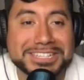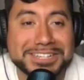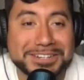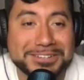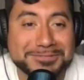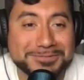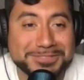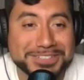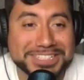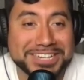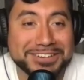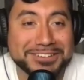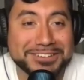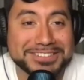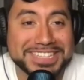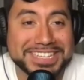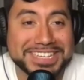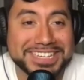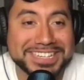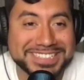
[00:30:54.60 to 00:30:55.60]
With
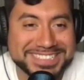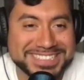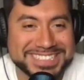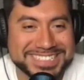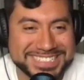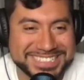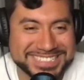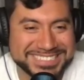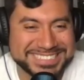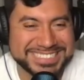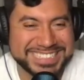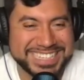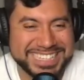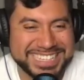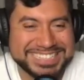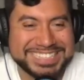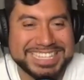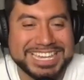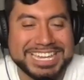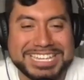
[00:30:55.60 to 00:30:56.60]
Odell, you
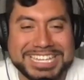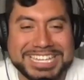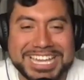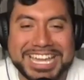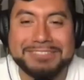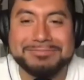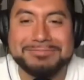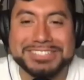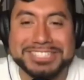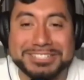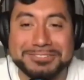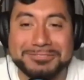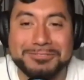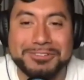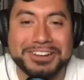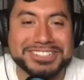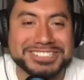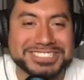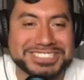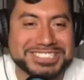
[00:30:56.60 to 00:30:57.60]
say they gave me the
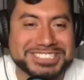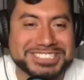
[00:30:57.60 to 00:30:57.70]
worst song.